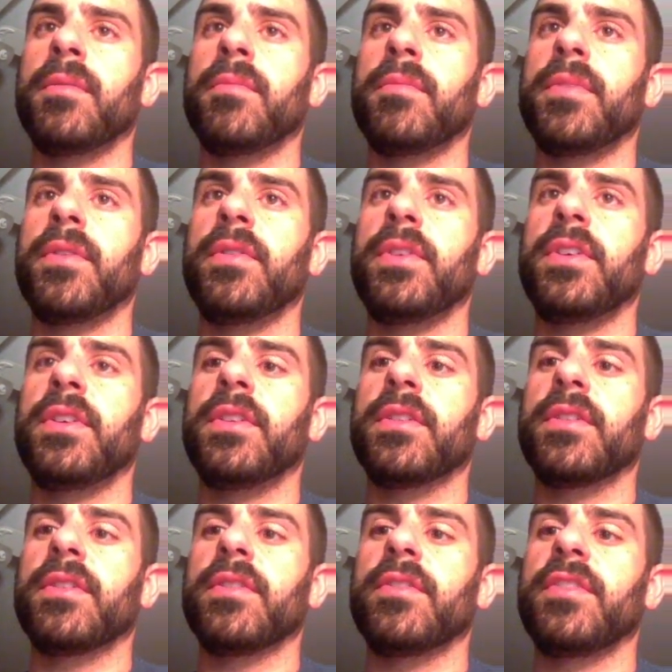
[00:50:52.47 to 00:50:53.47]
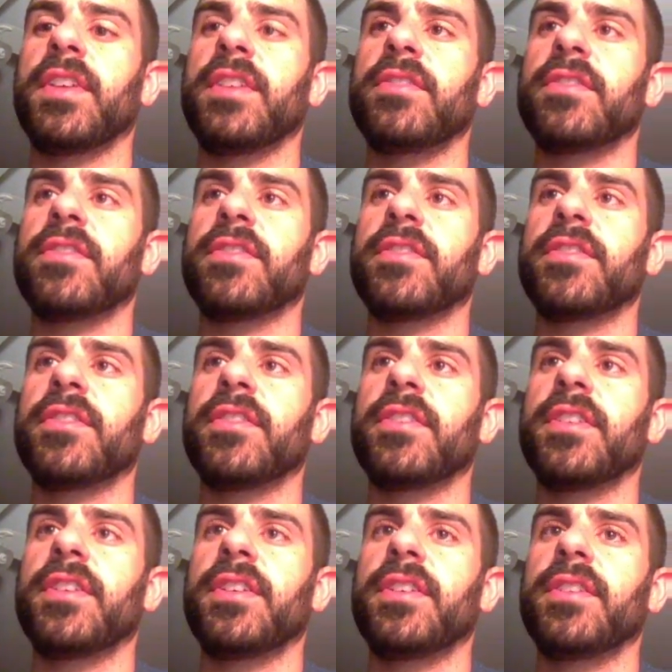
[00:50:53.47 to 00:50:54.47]
Opponent goes Ancient
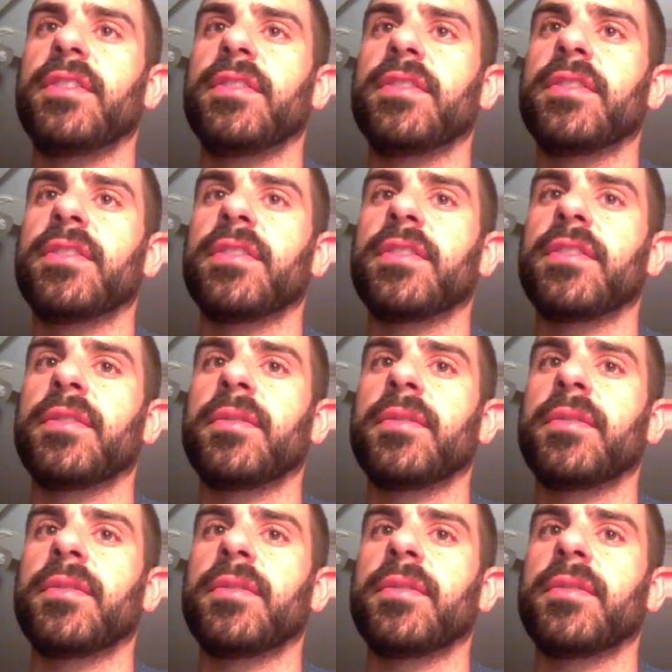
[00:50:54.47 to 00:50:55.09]
Stirrings.